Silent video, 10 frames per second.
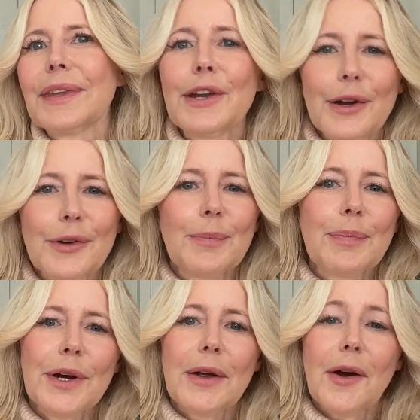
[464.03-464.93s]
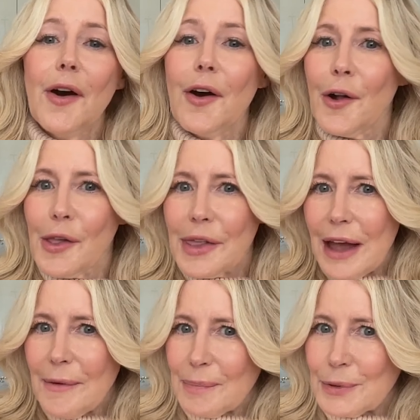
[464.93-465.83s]
you know, you put all of
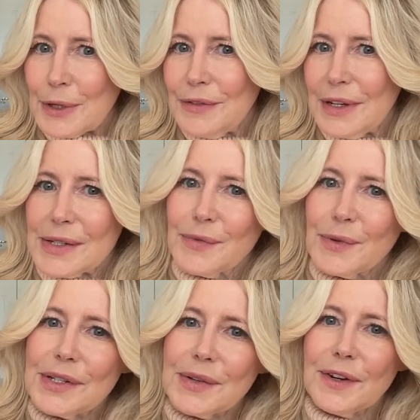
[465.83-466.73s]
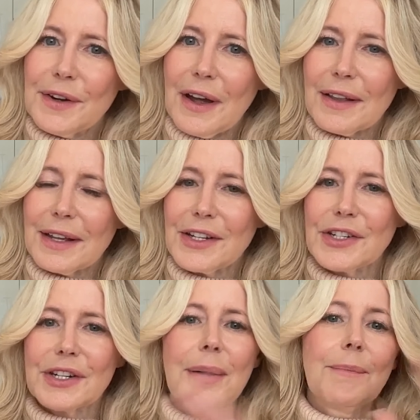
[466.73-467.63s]
that previous voiceover
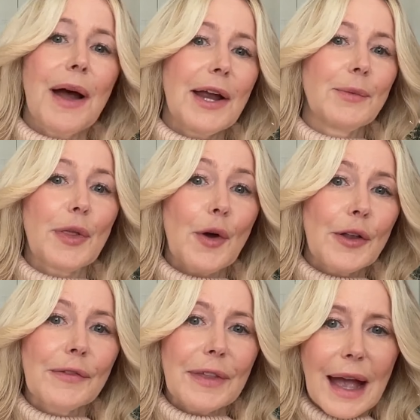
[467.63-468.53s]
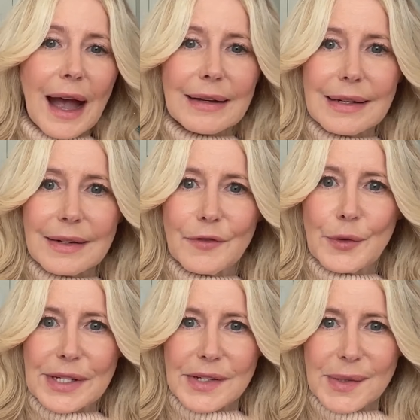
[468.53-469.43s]
knowledge combined with all of the acting,
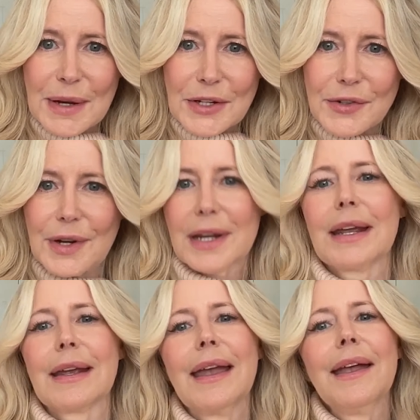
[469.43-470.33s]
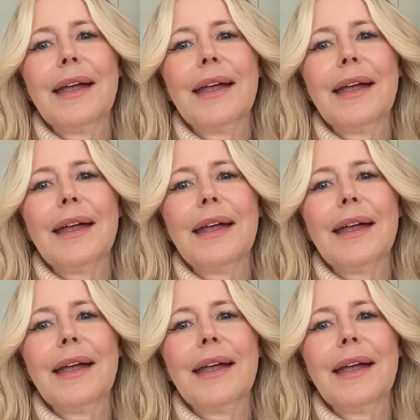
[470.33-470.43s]
voice, and speech training.